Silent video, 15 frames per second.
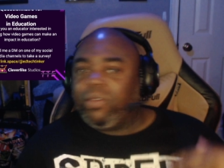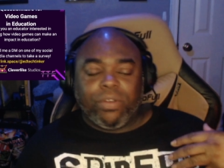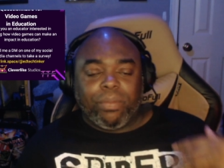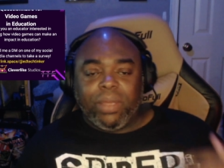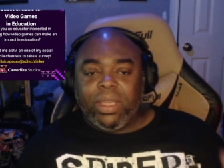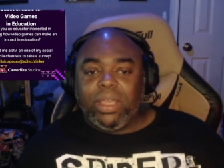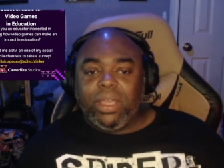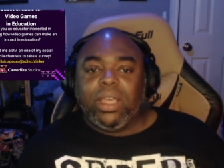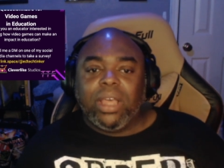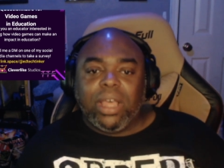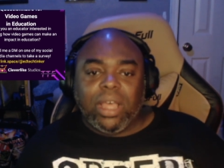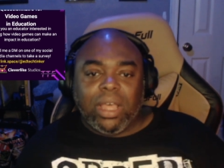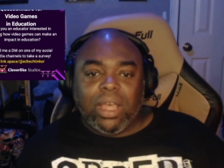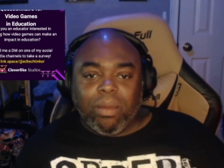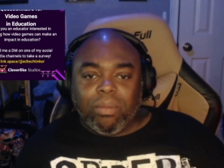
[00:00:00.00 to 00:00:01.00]
me.
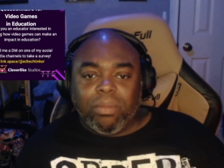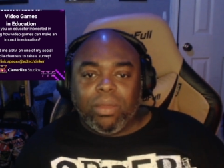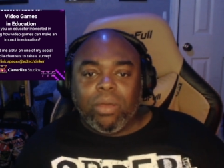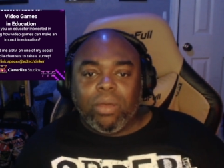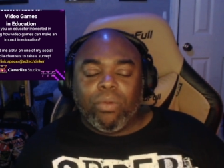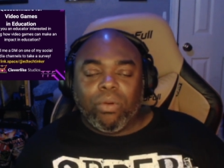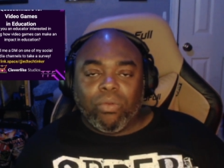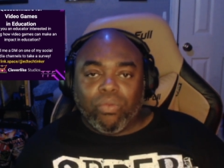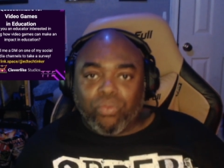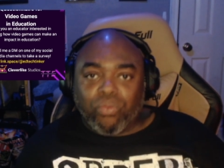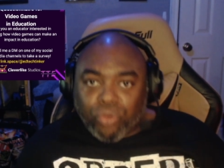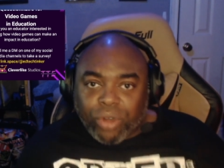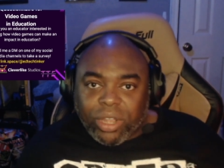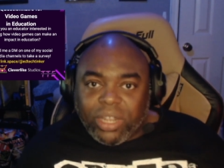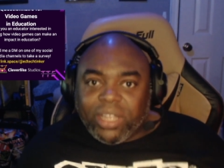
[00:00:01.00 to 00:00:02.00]
Um, we're
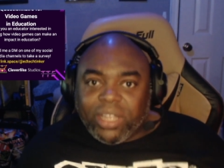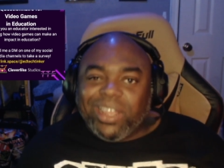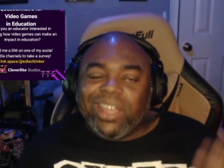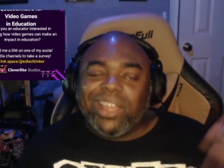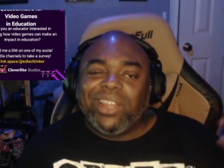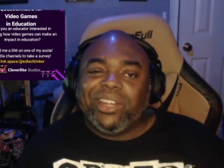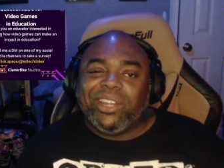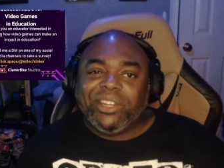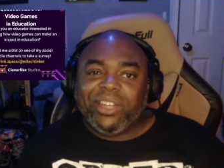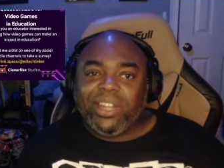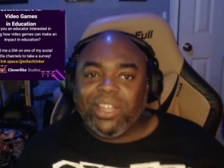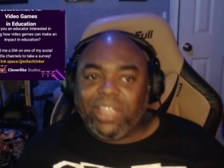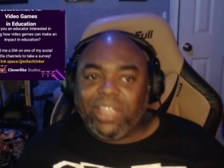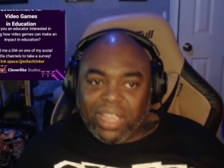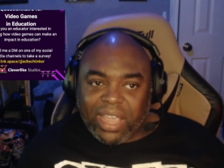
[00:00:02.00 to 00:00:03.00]
really
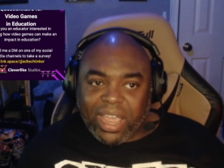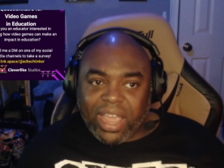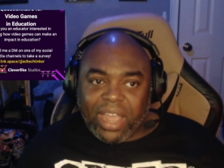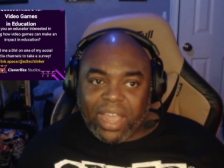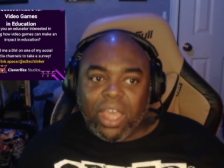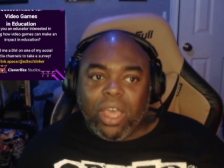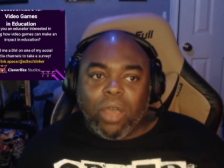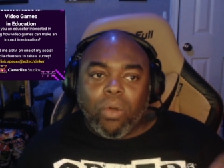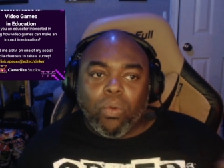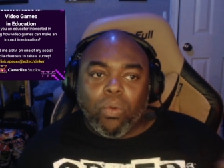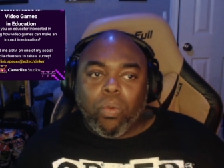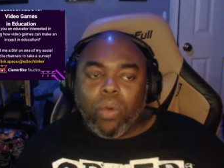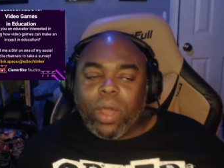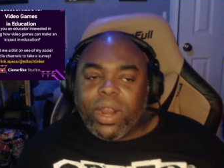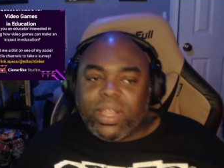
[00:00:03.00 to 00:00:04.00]
looking at
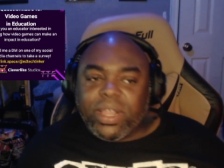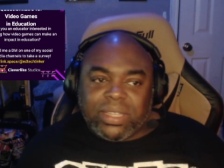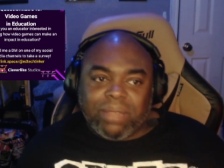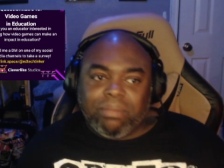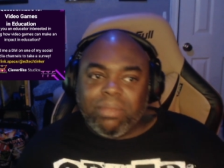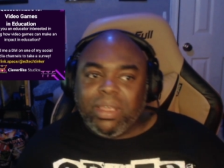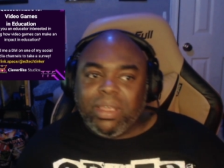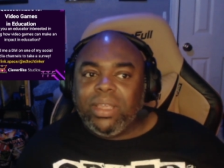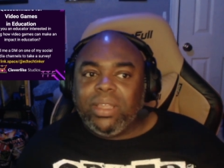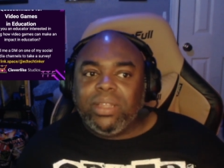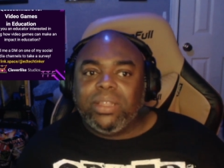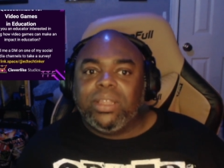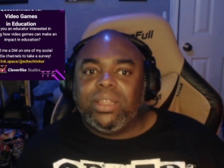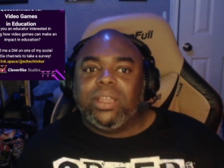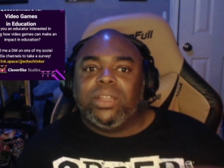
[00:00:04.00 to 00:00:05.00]
what does it mean
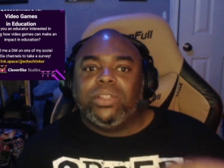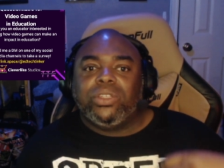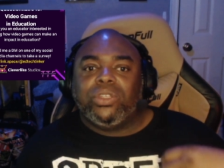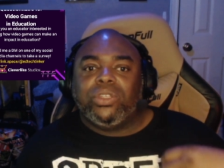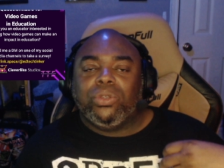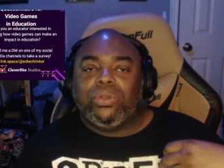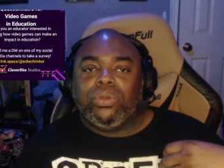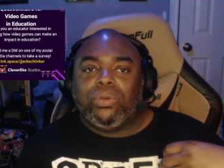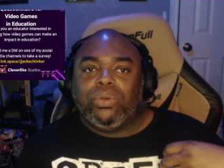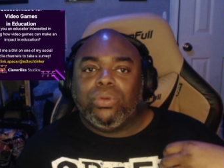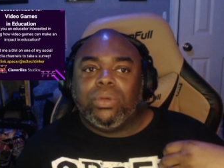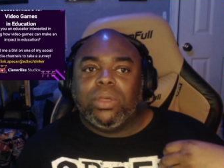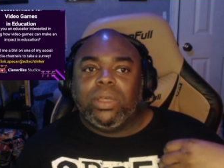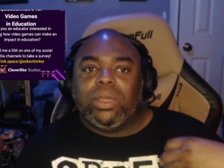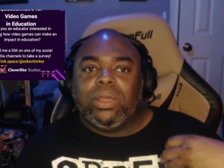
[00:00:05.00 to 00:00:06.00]
to
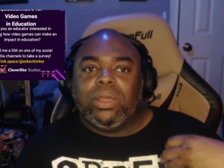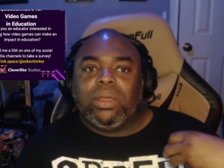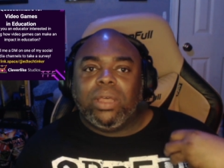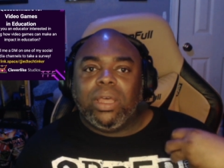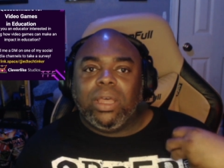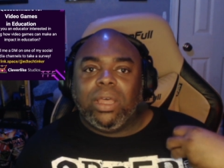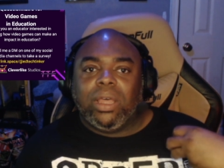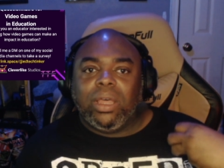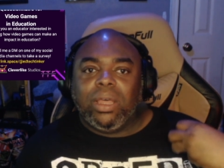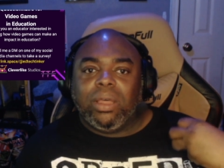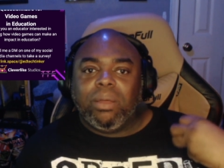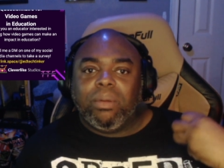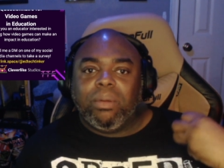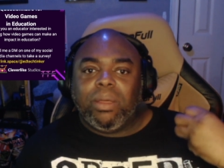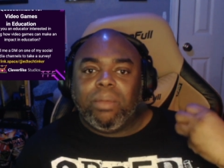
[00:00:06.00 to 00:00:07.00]
uh,
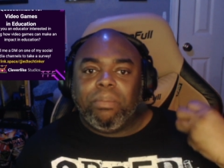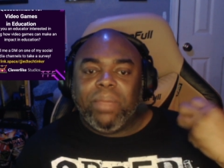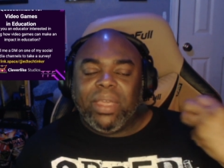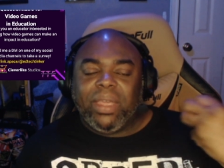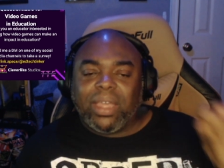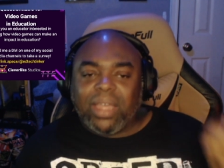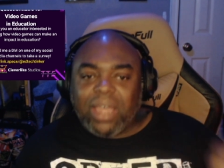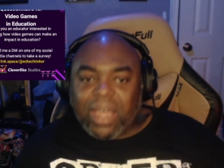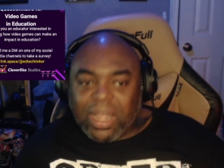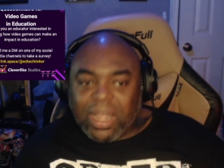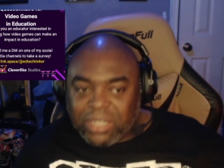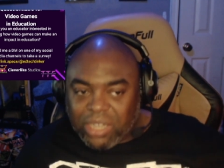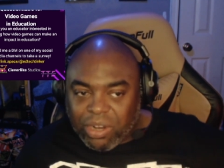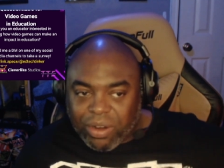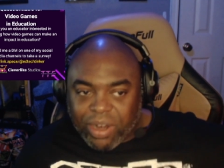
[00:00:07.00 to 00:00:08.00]
be
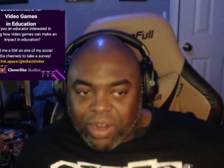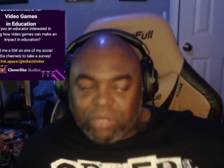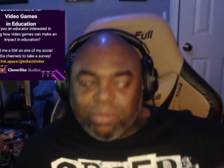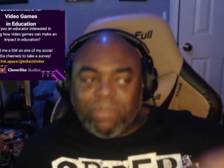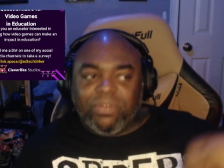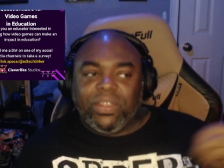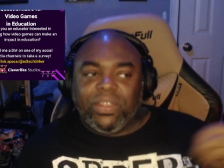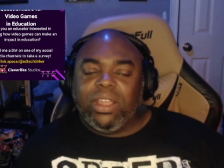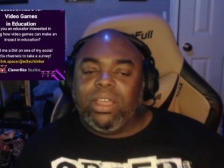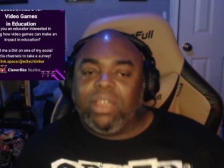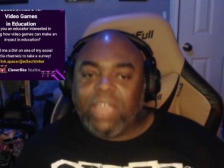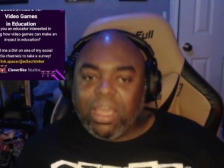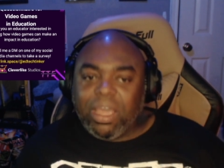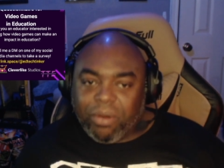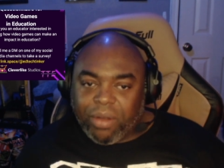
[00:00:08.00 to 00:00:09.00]
content creators, to be video
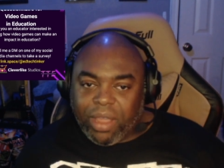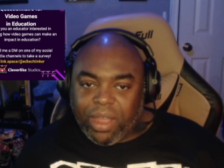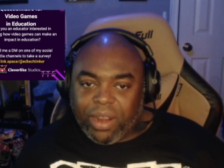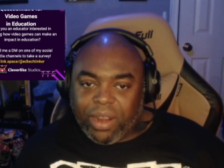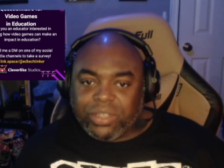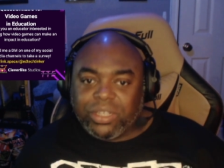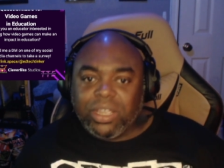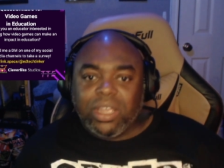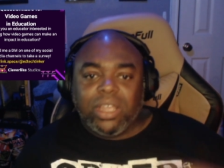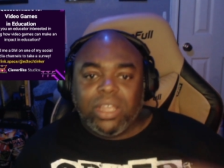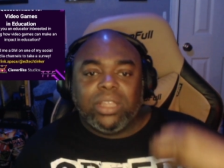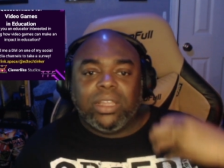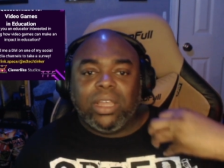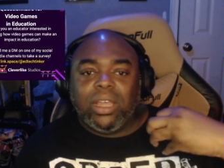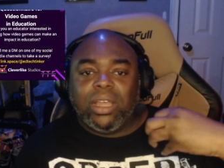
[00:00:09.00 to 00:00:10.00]
game creators
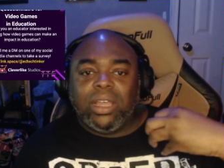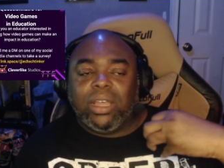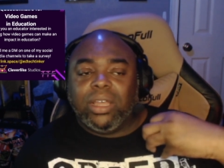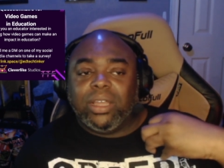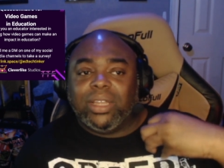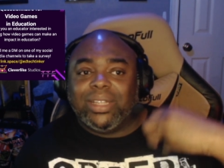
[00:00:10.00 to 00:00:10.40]
uh,